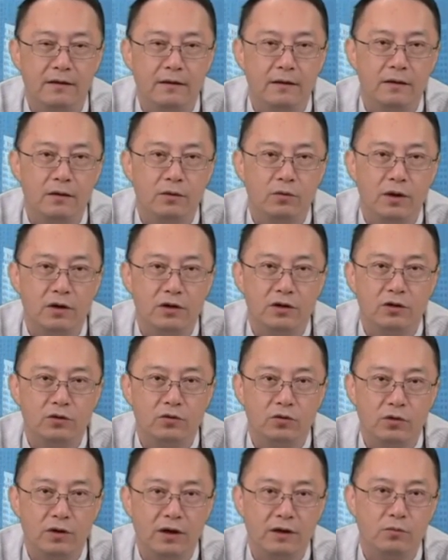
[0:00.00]
The
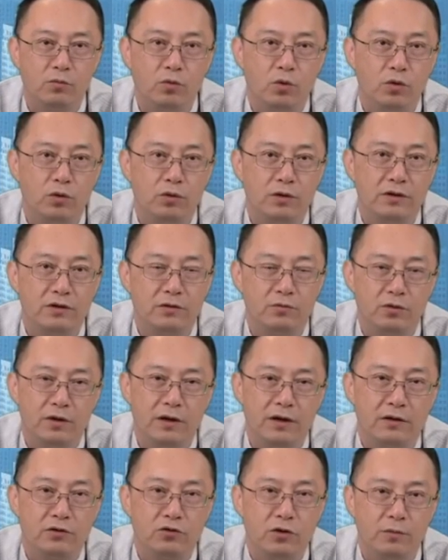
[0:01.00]
Russia-Ukraine war is a
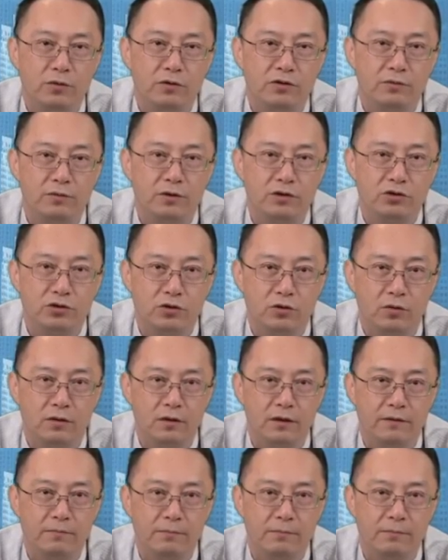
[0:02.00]
really troublesome issue,